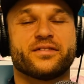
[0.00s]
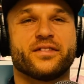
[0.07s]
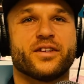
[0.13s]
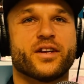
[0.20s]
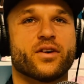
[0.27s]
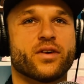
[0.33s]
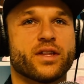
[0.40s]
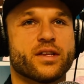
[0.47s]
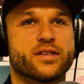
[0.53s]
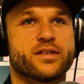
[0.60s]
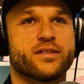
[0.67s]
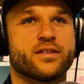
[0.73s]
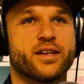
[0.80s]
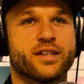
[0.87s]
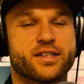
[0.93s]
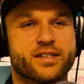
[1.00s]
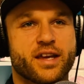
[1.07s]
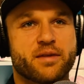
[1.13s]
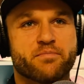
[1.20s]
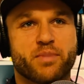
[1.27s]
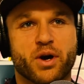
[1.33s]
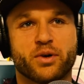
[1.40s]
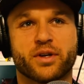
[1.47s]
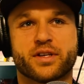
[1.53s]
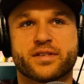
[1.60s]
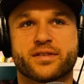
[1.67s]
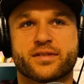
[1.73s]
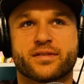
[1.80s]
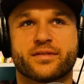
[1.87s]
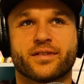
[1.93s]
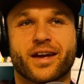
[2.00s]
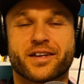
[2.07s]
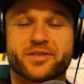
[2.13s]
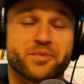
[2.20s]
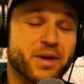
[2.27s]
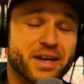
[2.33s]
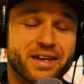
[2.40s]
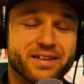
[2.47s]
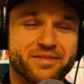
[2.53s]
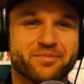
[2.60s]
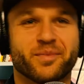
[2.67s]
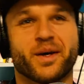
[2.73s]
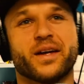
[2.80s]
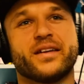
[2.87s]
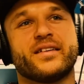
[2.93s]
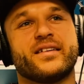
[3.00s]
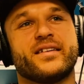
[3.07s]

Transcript: in the same boat as me, but